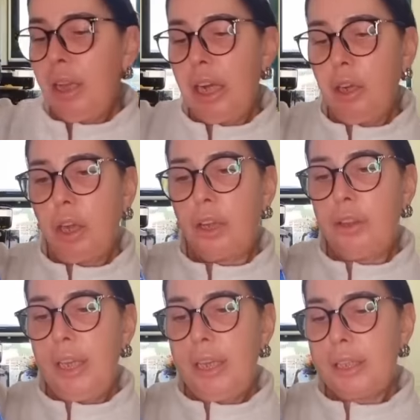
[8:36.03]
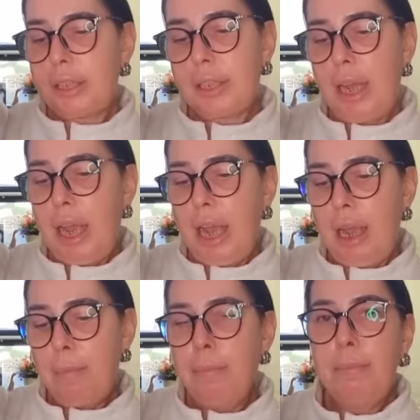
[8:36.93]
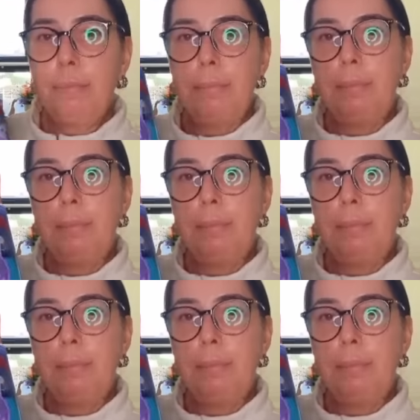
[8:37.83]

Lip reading: Then I got this, I've